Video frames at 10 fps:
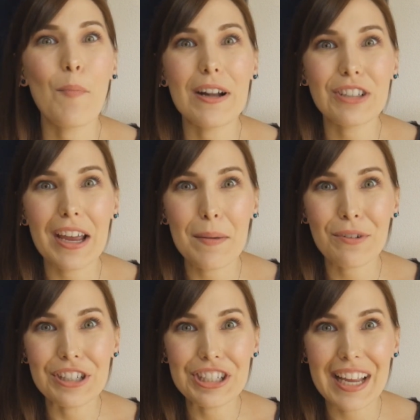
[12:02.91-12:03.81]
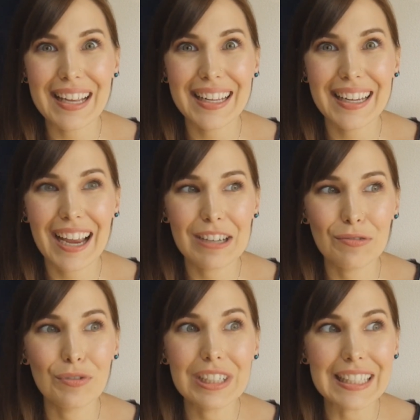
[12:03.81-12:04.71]
much I appreciate it.
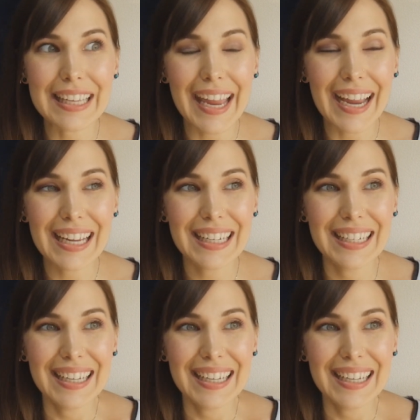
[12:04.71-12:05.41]
I really can't.